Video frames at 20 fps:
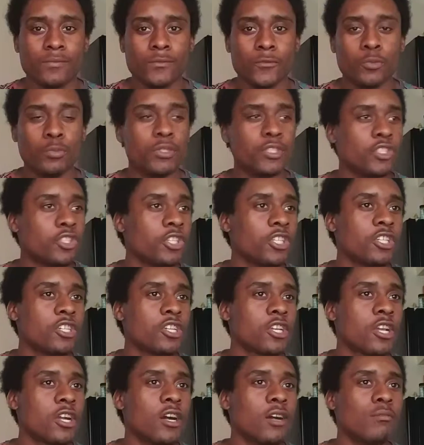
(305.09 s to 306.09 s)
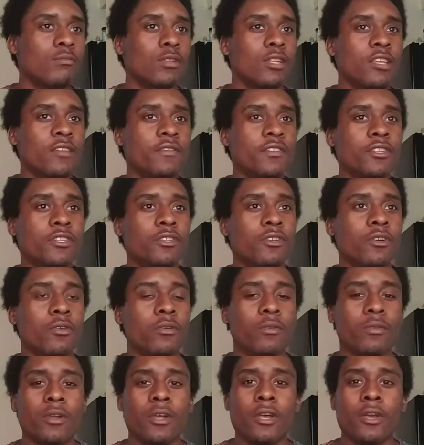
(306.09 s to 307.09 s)
You've been drinking the cup, living in
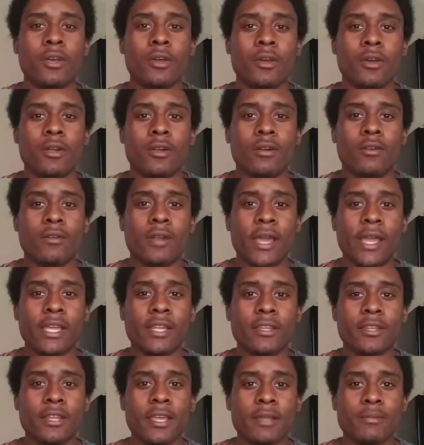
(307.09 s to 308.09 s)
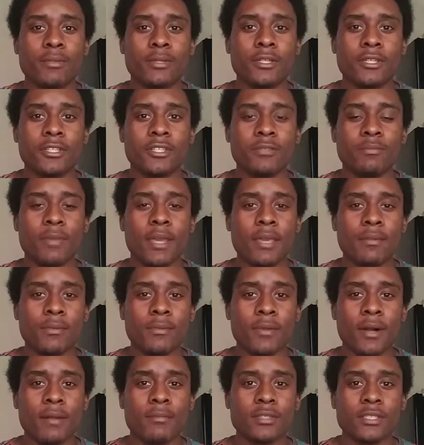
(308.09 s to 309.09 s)
your raggedy neighborhood. Your baby
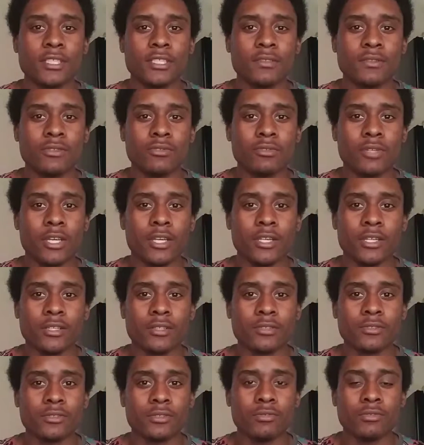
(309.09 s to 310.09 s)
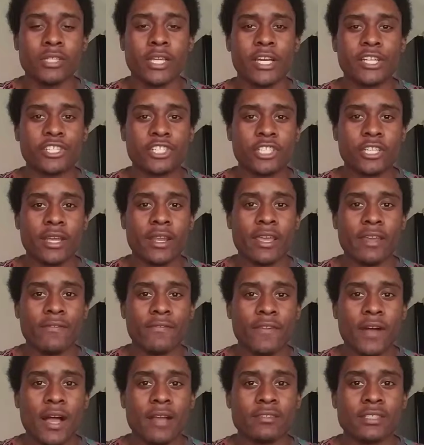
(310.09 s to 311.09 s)
mama giving you hell. You got shot
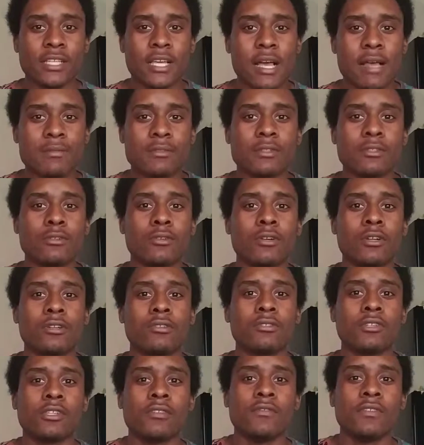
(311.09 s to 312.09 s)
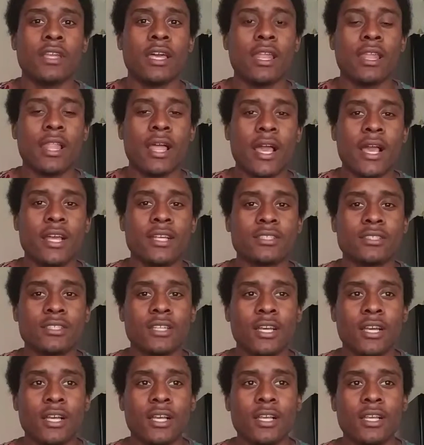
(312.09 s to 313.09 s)
at five times. The Lord gonna give you that
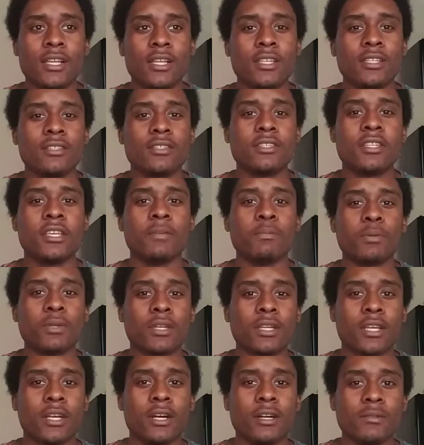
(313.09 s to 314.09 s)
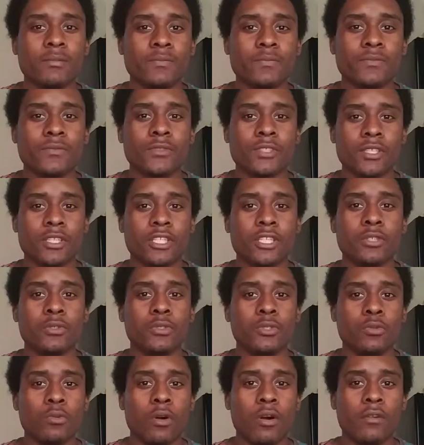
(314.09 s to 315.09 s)
last tip of the cup to
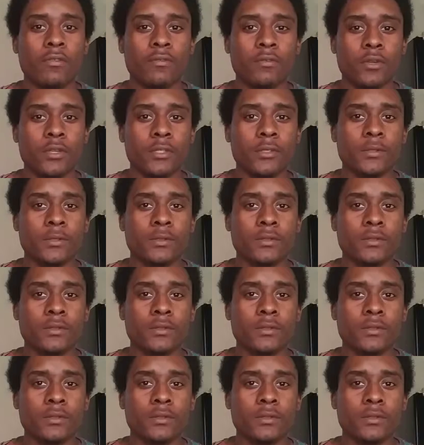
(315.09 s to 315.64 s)
kill you off with.